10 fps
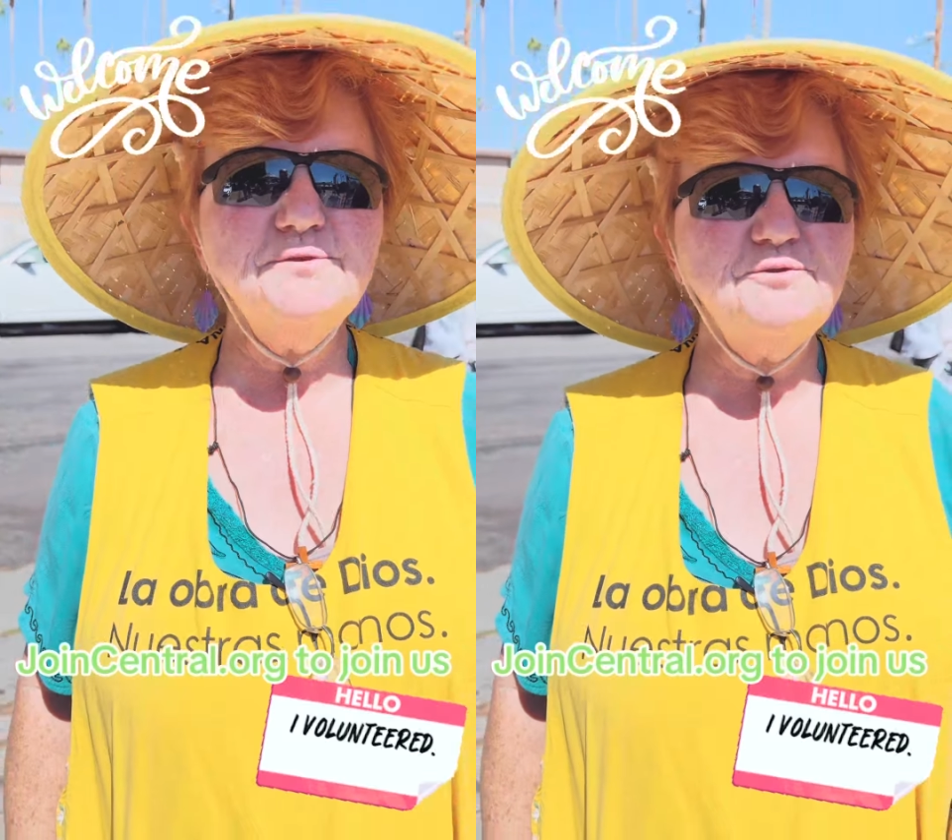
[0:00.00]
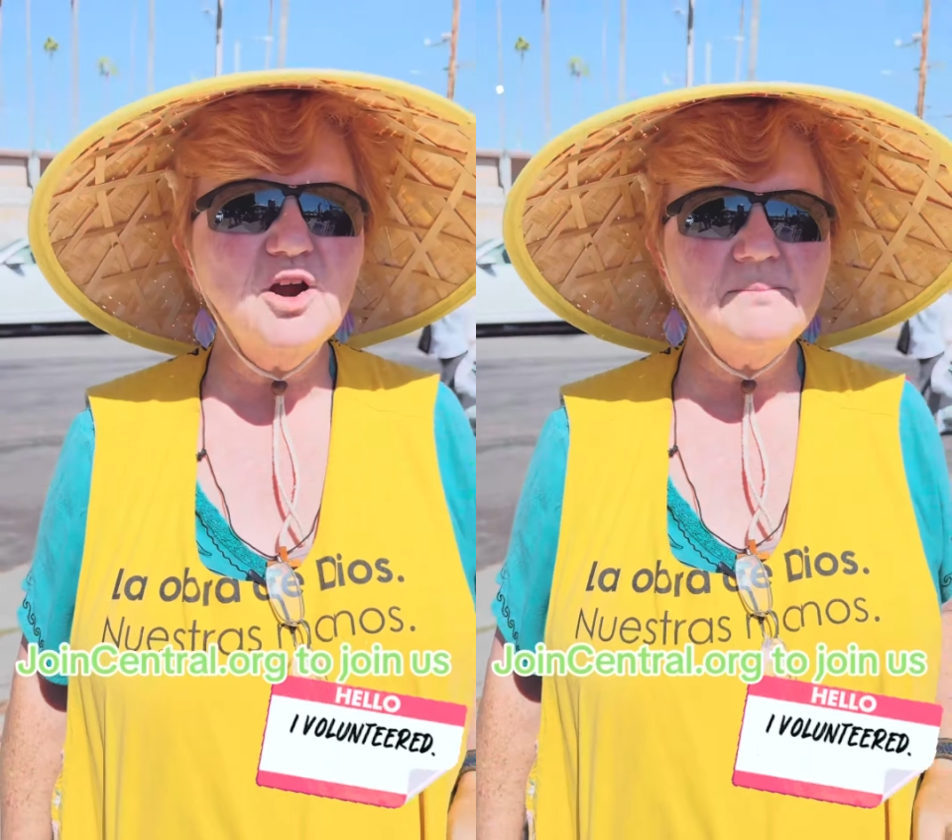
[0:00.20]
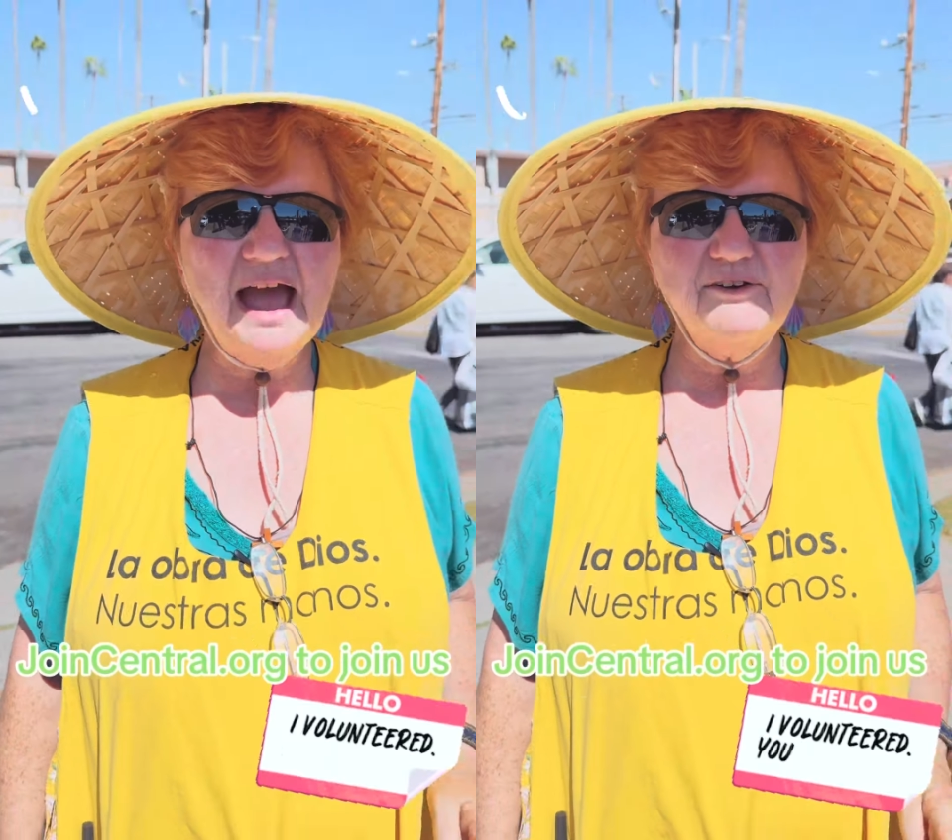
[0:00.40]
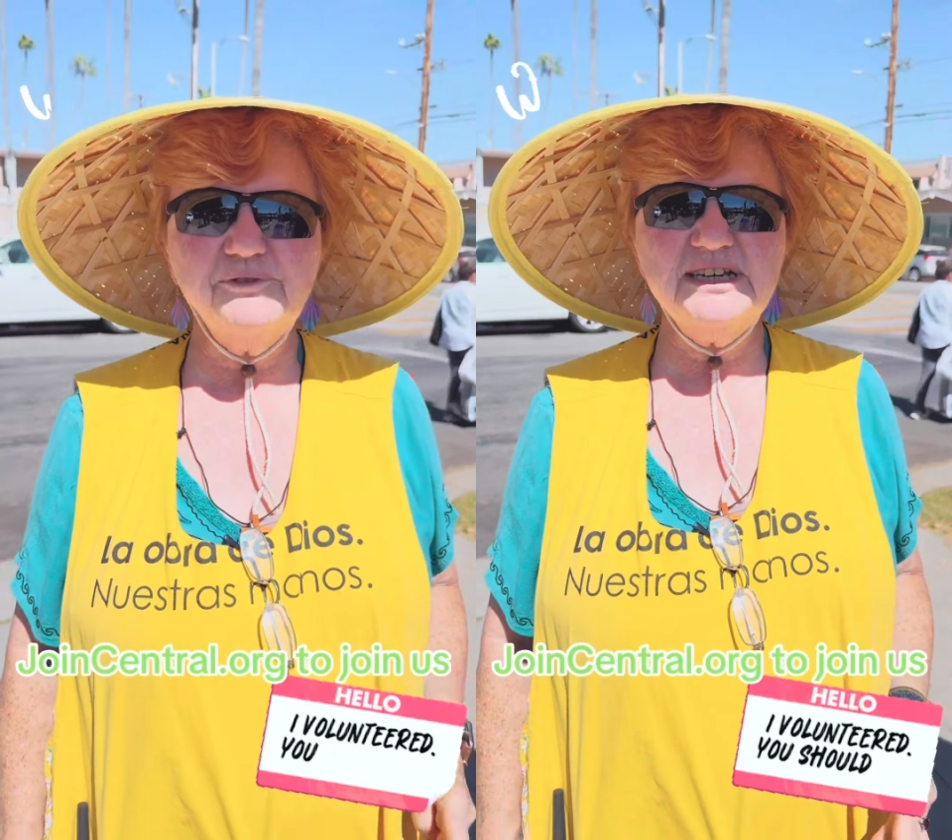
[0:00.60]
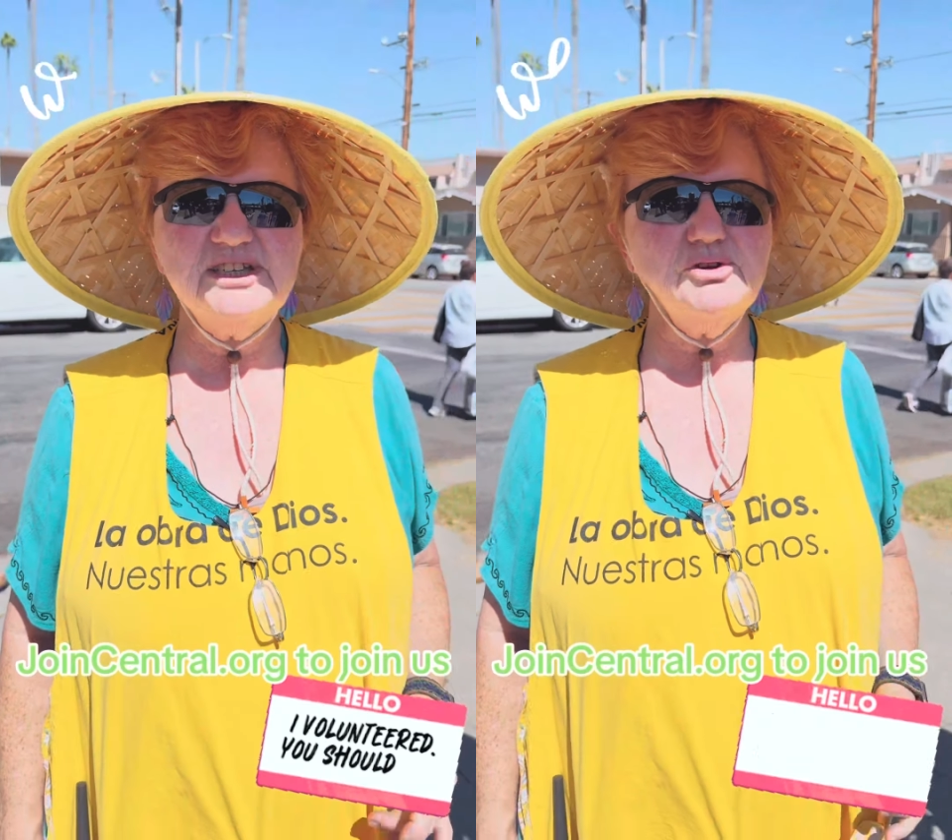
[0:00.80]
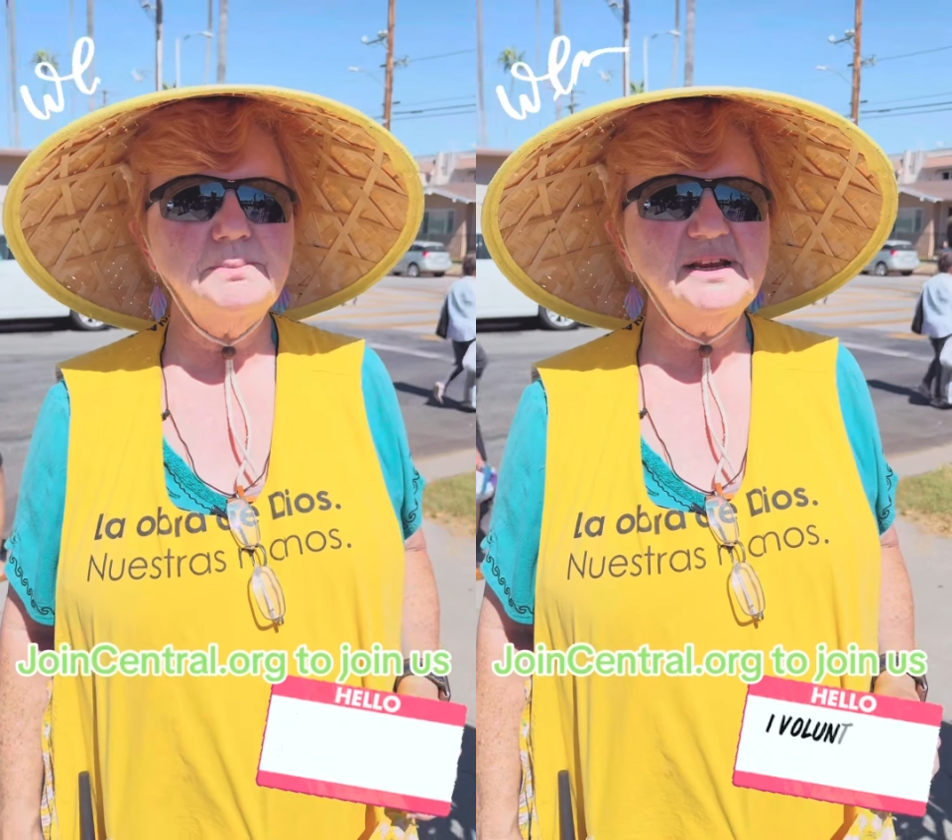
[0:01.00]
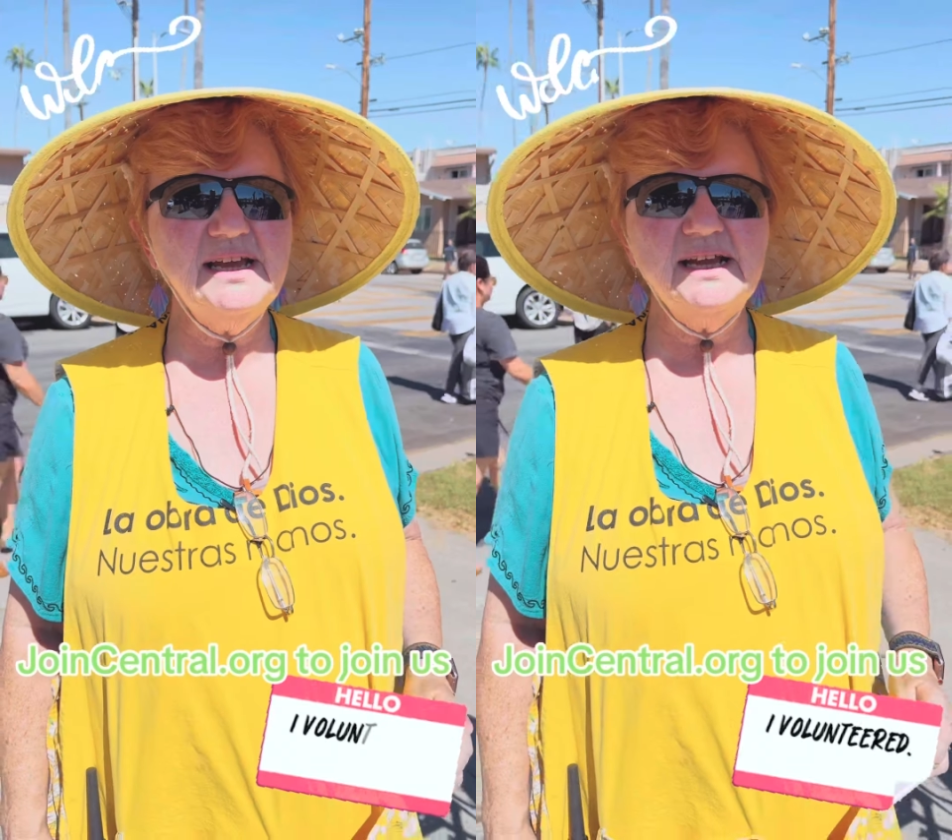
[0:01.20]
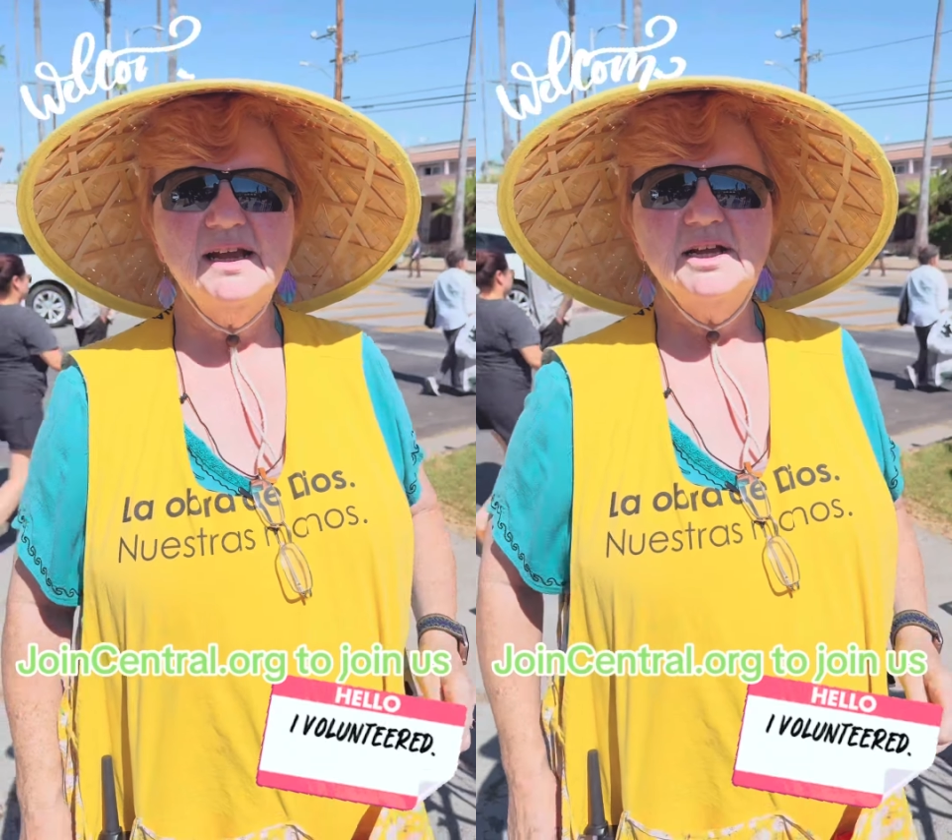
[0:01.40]
format for
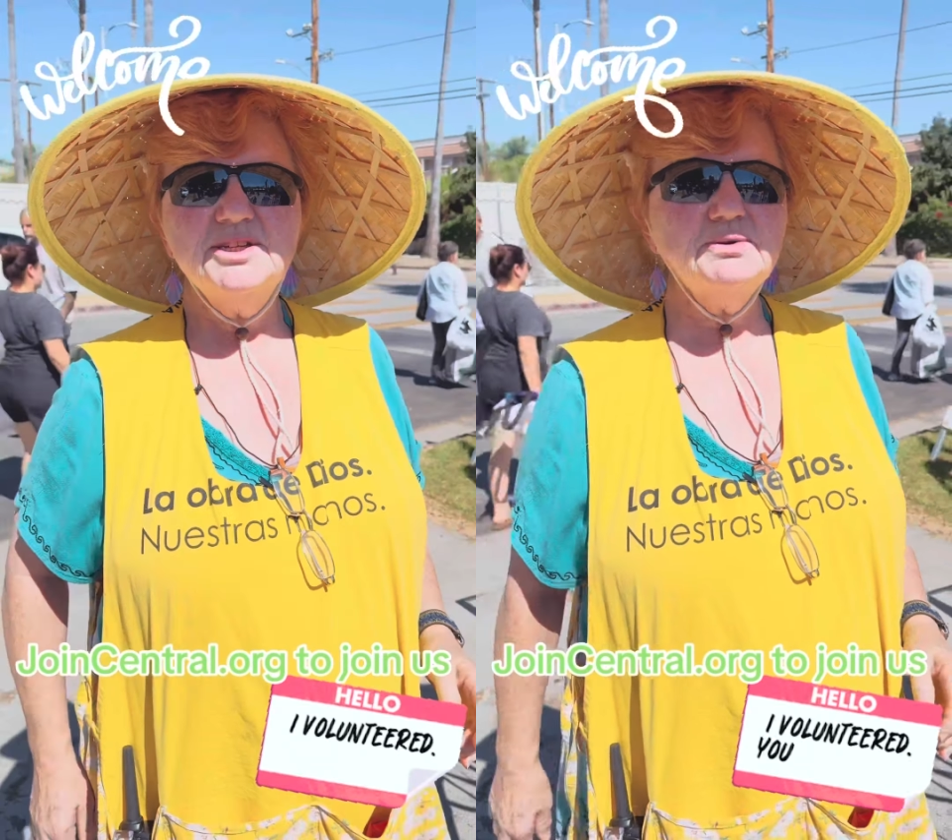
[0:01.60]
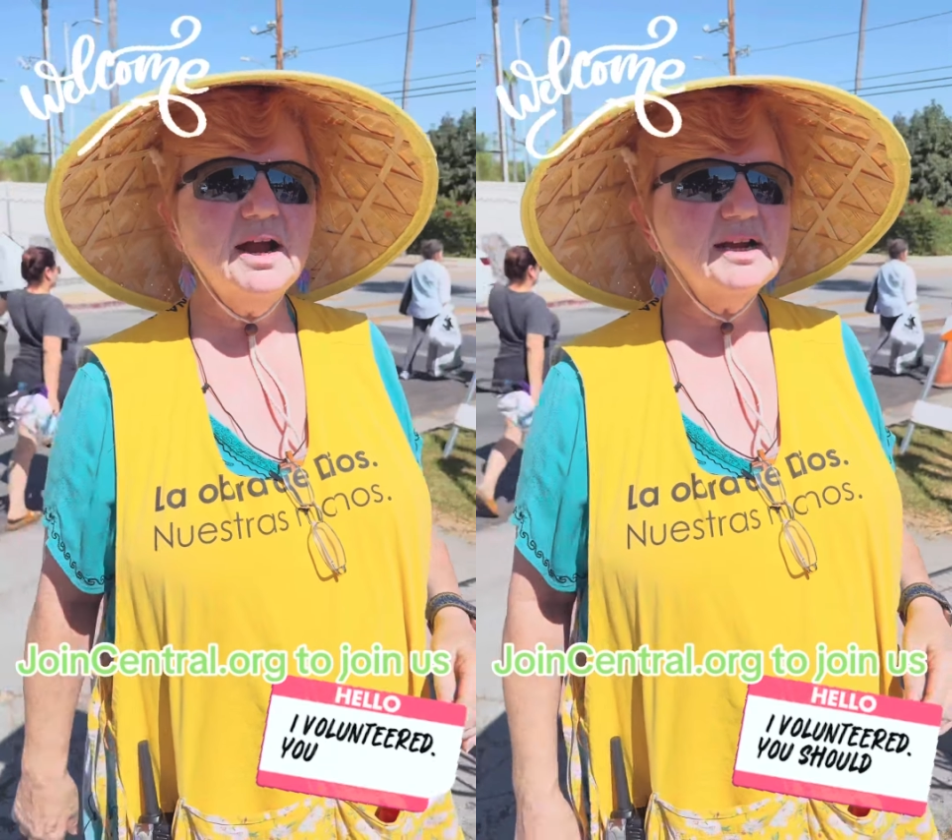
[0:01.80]
distributing to our